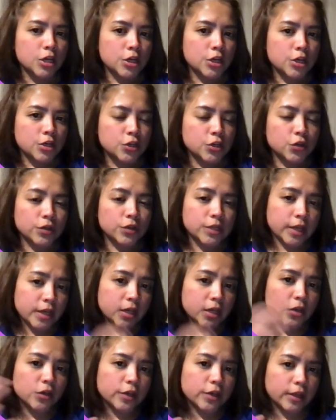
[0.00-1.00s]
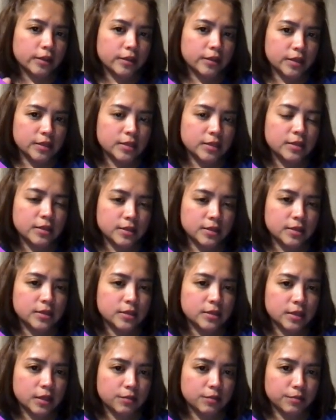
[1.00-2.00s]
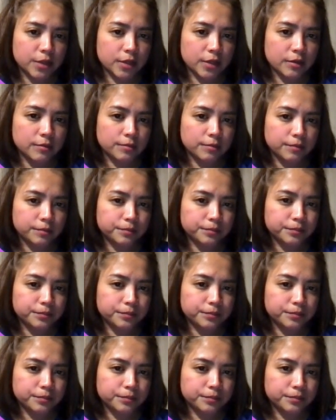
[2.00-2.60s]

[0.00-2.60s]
So, take a look at this thesis statement.